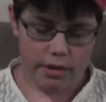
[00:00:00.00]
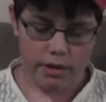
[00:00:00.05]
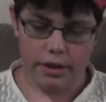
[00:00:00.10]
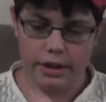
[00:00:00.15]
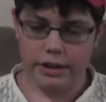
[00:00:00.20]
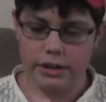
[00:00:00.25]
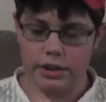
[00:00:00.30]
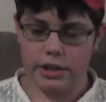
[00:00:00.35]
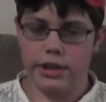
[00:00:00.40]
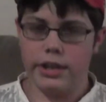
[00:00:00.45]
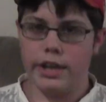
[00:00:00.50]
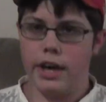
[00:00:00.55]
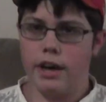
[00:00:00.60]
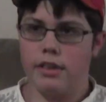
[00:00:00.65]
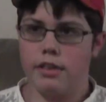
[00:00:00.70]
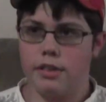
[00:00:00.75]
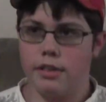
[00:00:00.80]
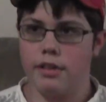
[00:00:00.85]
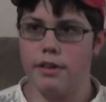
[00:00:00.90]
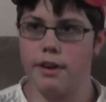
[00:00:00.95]
Luckily
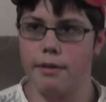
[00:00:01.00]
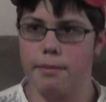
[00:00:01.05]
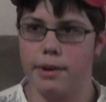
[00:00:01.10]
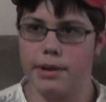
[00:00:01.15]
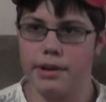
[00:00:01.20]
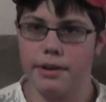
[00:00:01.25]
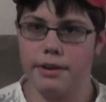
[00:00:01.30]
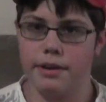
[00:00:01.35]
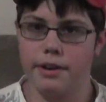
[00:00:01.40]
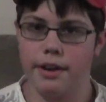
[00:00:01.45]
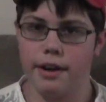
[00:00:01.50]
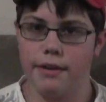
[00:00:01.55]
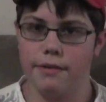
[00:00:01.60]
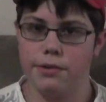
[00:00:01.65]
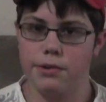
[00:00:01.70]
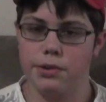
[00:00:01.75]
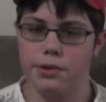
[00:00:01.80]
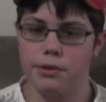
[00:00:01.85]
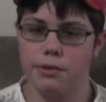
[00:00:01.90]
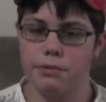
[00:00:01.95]
last time I didn't
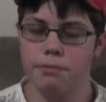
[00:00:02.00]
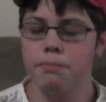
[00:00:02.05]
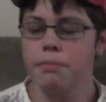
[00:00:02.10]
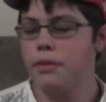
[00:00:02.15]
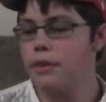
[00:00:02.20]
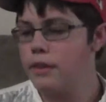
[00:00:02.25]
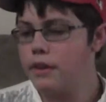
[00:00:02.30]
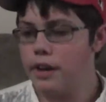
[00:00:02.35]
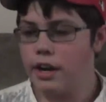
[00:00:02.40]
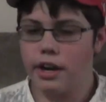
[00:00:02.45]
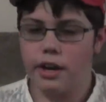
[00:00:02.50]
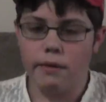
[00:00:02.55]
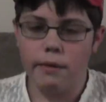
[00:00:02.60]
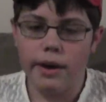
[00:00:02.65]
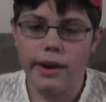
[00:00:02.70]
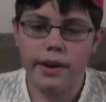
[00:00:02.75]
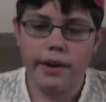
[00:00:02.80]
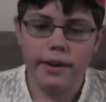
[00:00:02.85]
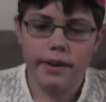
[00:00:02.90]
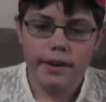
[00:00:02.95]
have to.
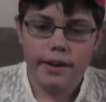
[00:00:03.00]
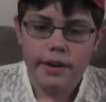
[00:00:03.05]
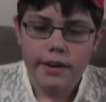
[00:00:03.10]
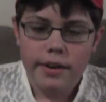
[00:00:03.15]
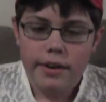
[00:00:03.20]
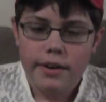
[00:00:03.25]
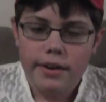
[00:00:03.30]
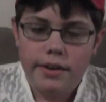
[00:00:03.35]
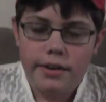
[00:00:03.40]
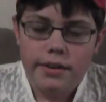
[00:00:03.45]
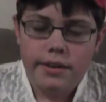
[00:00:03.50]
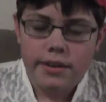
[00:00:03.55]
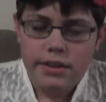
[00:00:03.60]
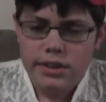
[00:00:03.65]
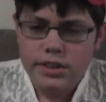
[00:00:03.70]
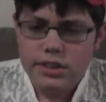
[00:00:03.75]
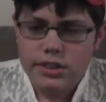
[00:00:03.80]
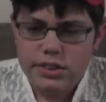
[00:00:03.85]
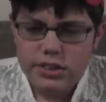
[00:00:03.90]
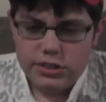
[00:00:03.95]
Anyway,
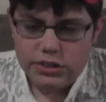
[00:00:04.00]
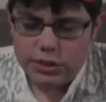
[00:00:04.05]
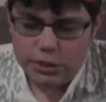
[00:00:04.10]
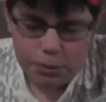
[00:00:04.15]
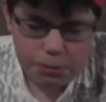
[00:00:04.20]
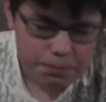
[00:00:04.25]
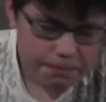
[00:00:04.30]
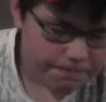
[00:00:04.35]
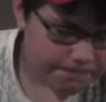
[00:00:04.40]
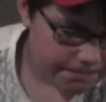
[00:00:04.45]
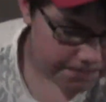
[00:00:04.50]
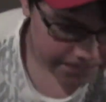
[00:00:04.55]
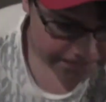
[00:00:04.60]
so